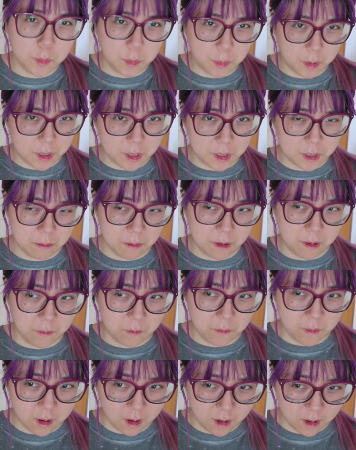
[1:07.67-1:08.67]
refresh my phone.
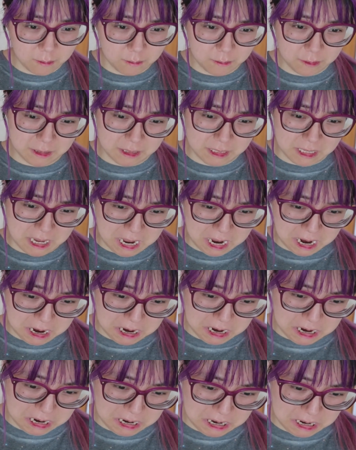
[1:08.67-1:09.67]
Oh, I'm
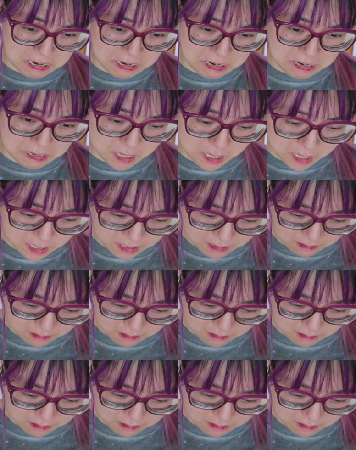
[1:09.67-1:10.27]
scared.